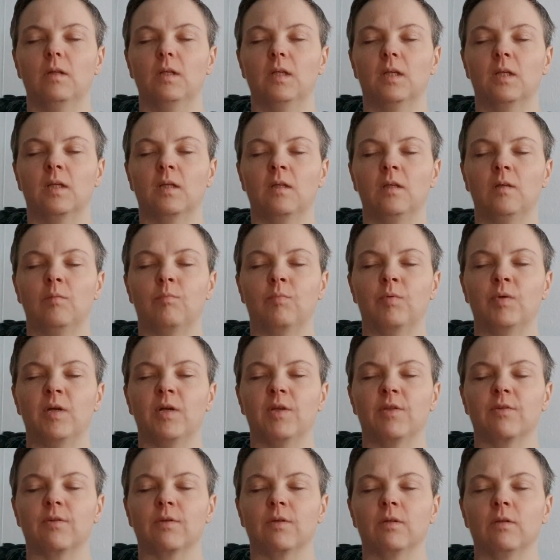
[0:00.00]
Take a deep
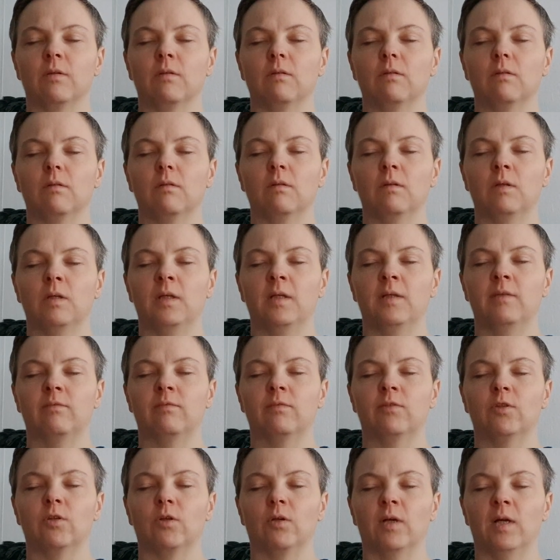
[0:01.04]
breath and
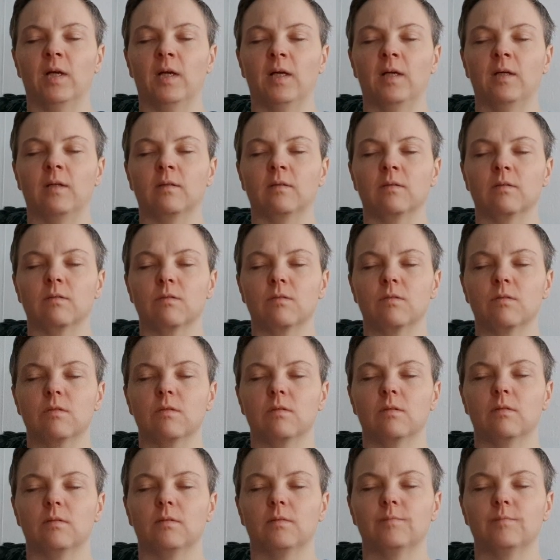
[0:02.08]
lift your hands.